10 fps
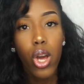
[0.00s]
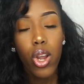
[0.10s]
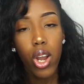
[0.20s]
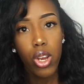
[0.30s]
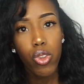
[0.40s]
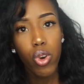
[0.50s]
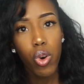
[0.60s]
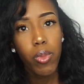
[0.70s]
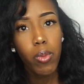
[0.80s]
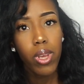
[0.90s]
kind of
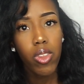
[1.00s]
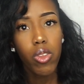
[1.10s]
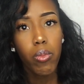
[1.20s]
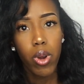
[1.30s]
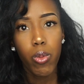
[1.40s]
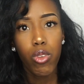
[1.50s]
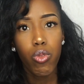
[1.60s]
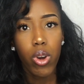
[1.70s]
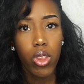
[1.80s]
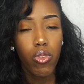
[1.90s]
told me bits and bobs
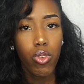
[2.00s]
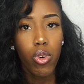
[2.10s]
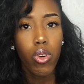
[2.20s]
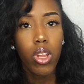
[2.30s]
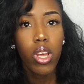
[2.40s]
of what they've done